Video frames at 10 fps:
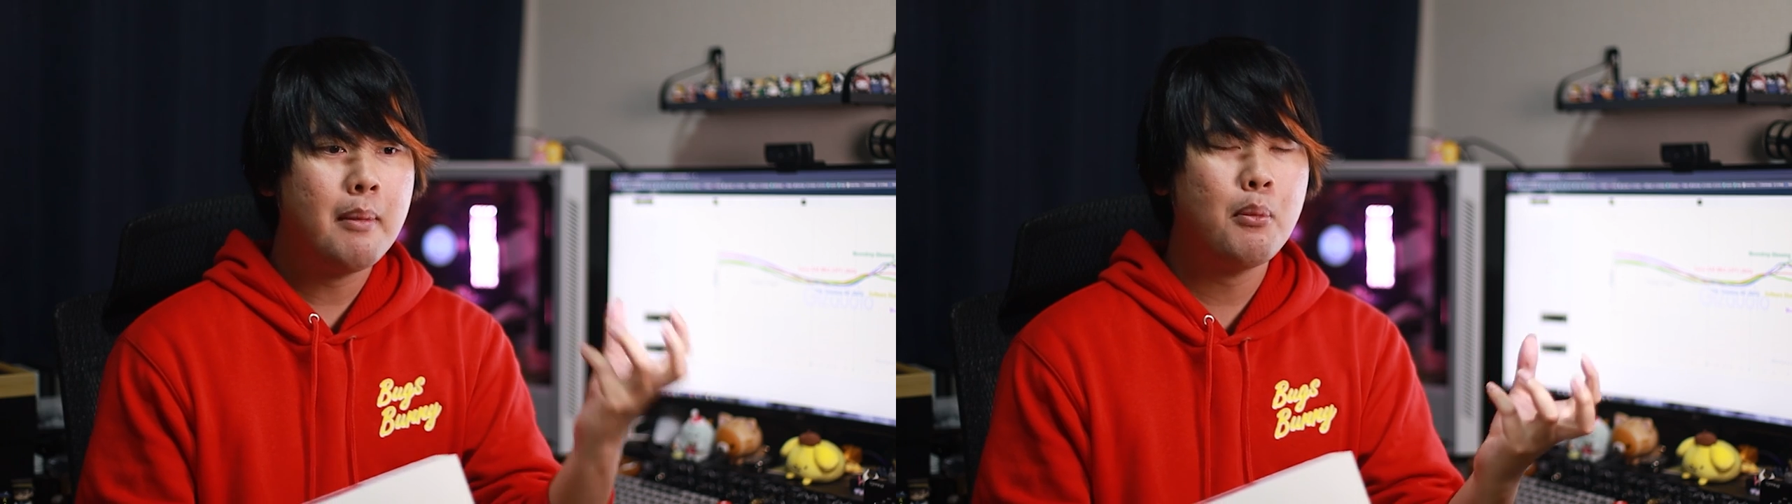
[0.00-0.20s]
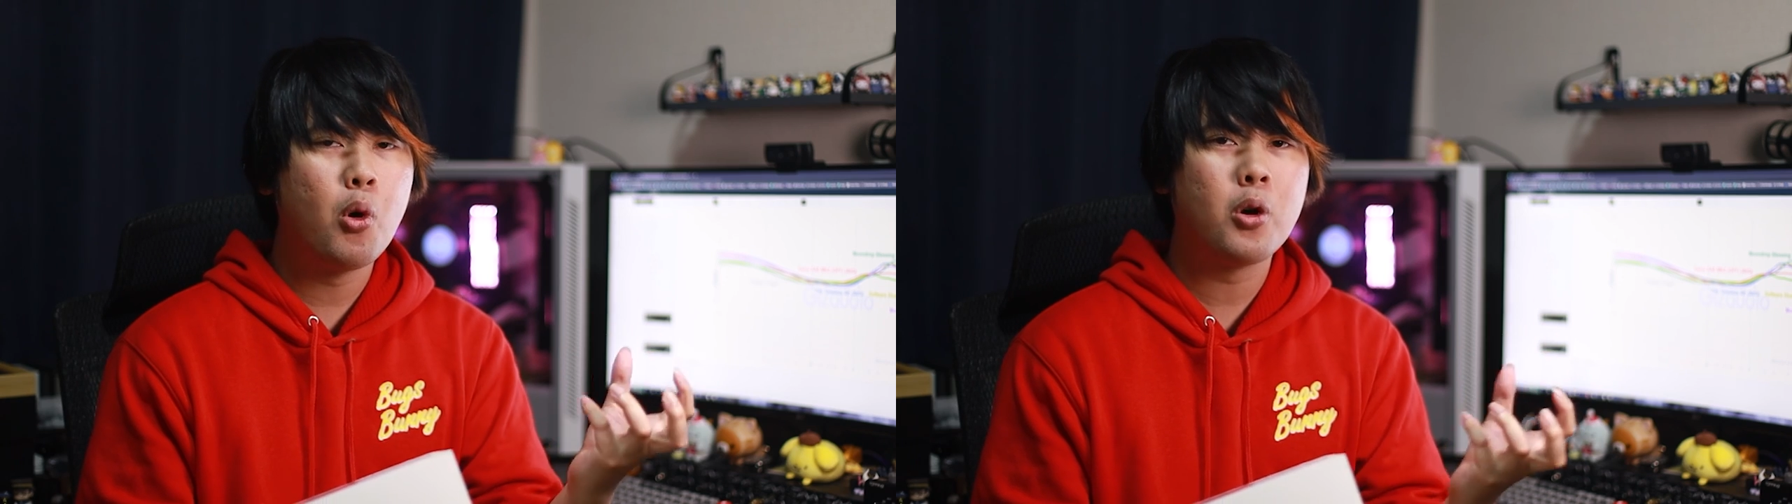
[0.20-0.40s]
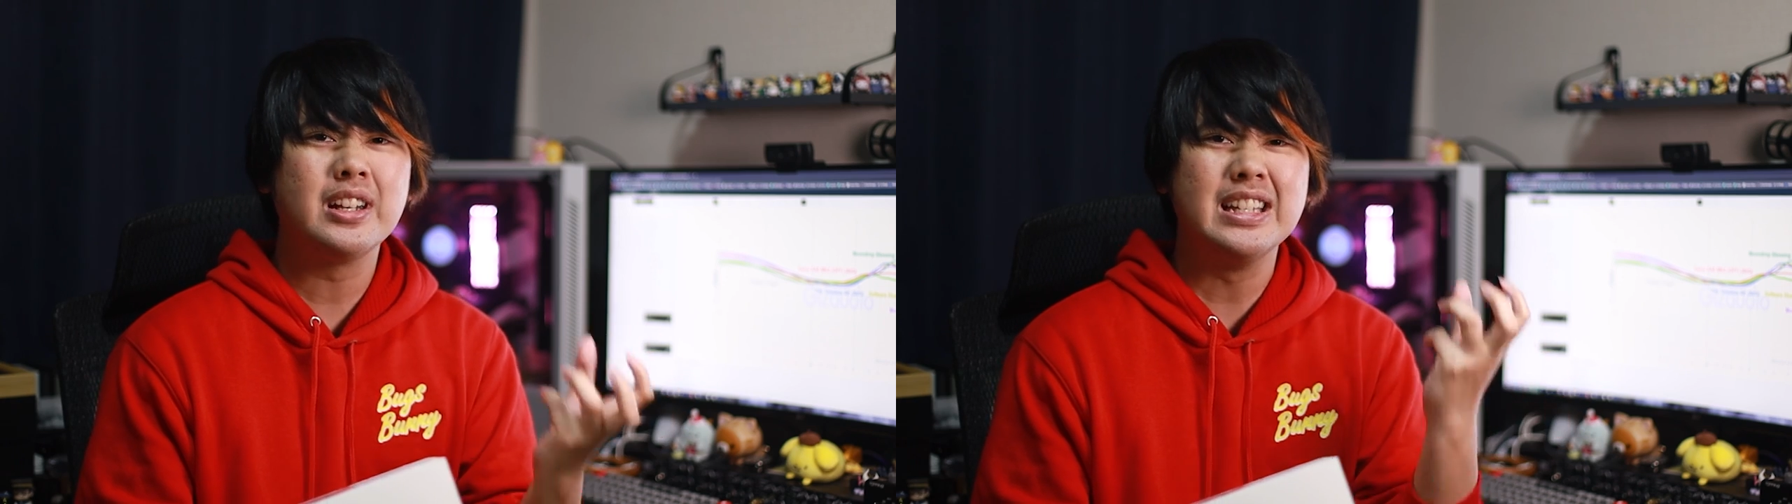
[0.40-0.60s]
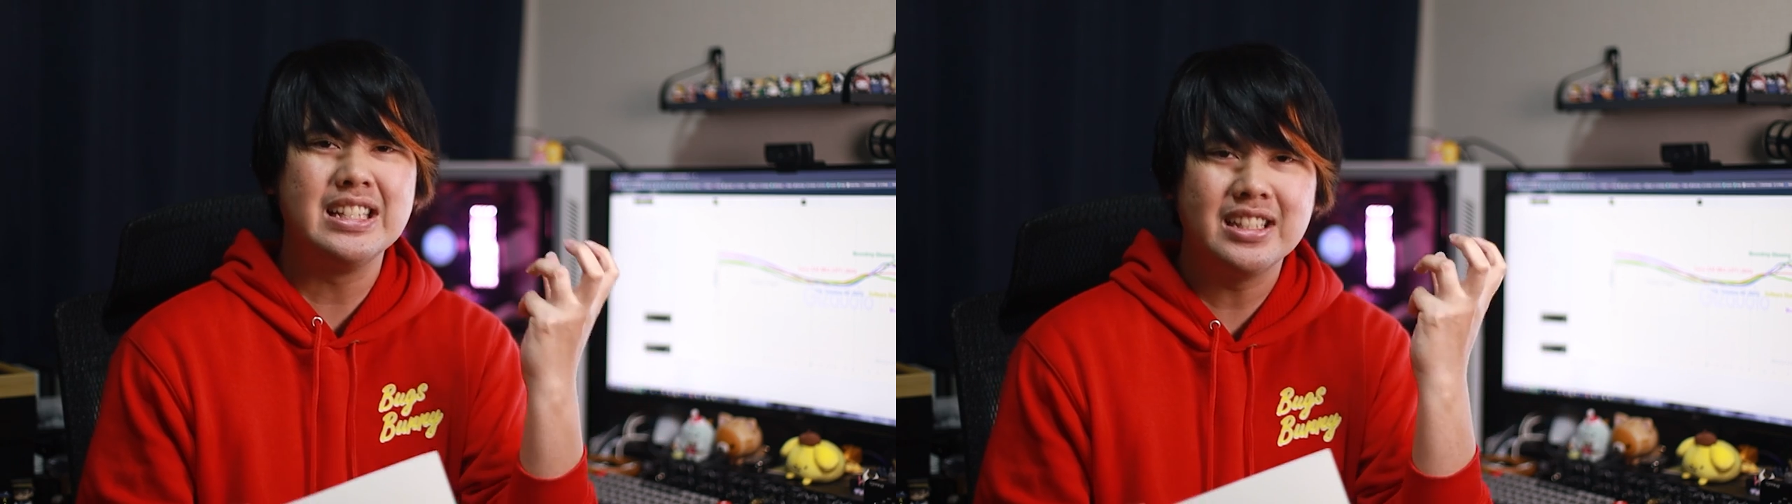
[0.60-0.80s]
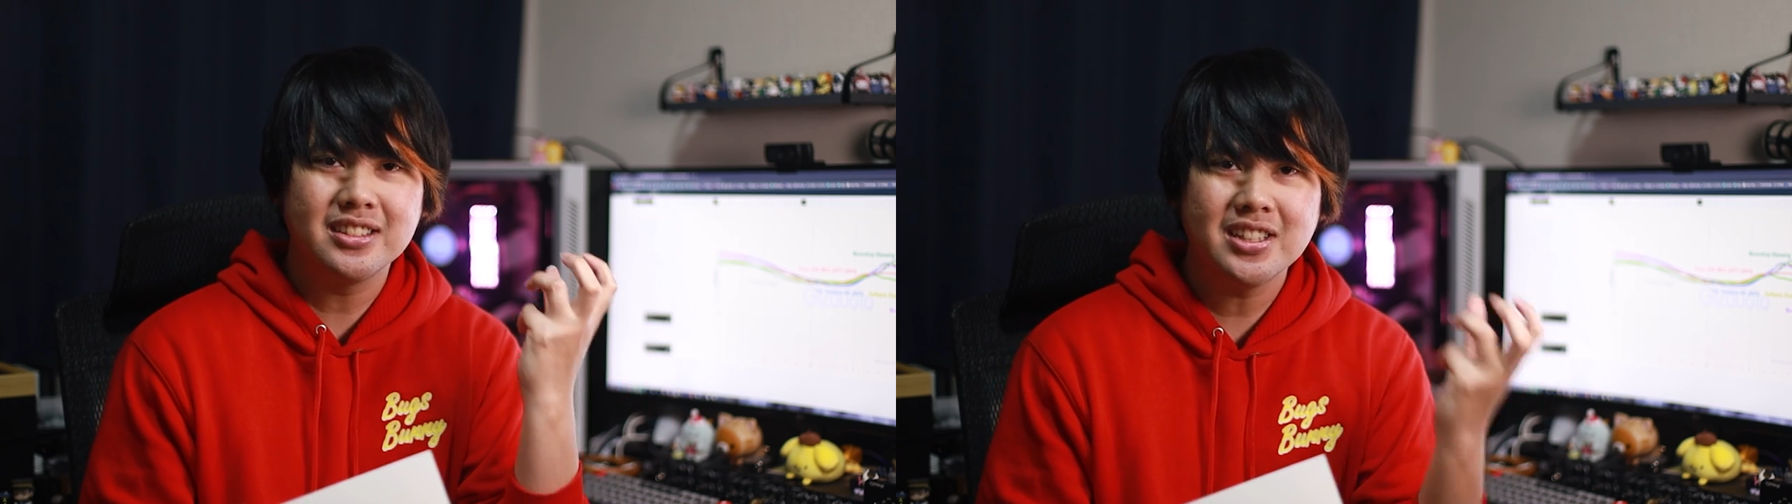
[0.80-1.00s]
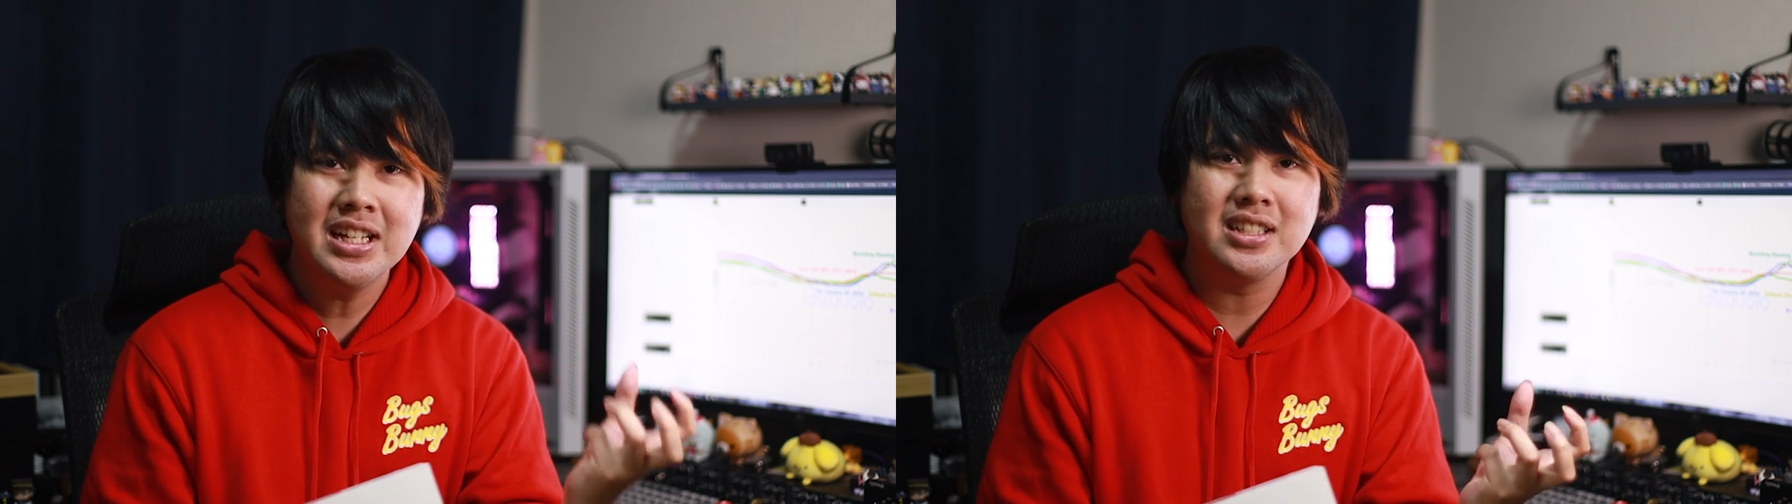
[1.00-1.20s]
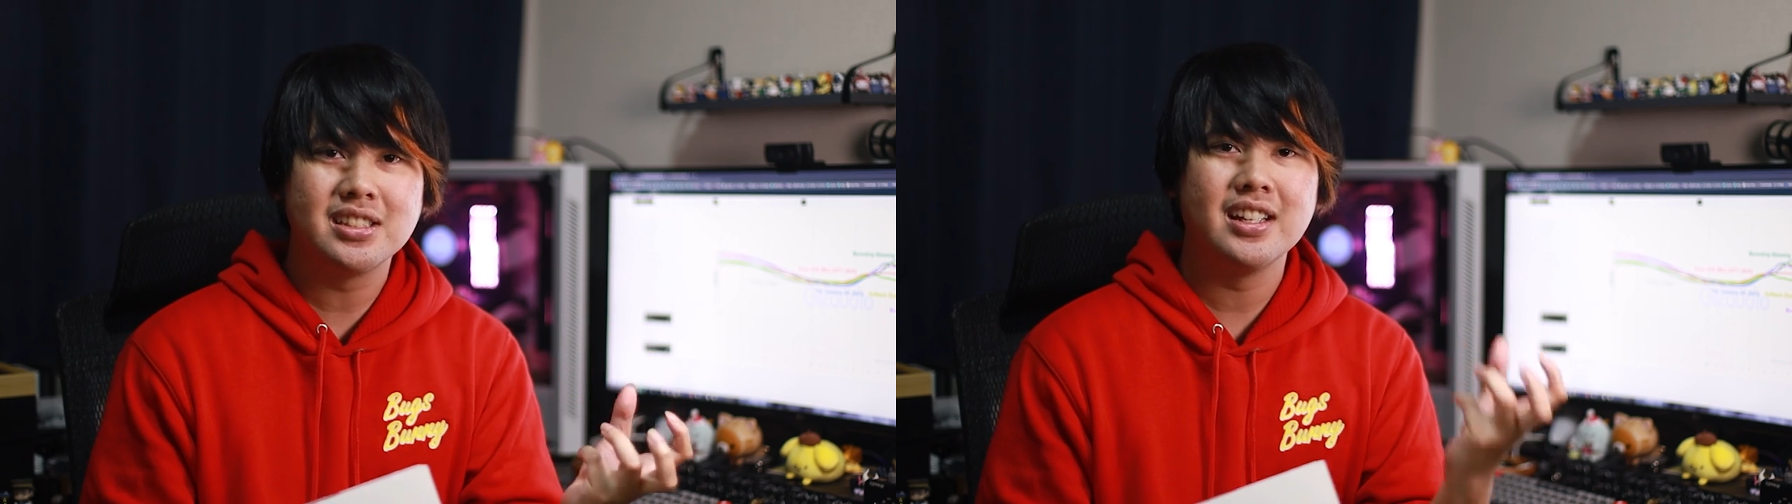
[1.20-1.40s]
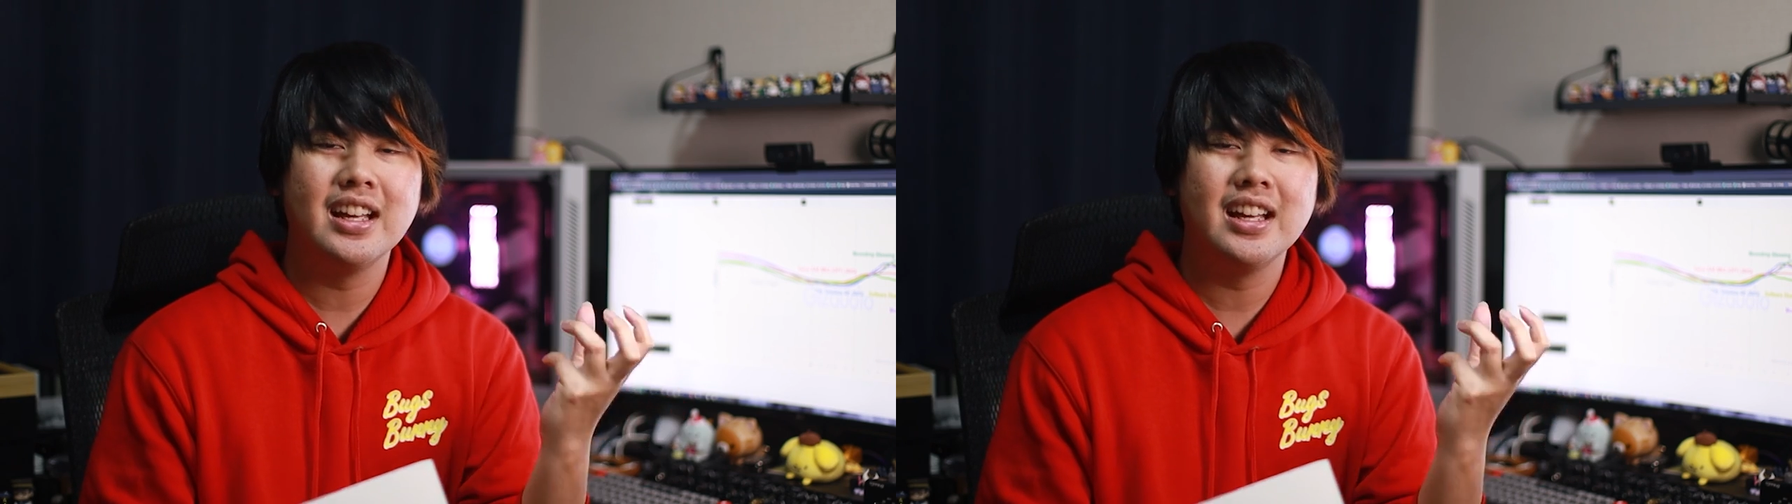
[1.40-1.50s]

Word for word: more distinct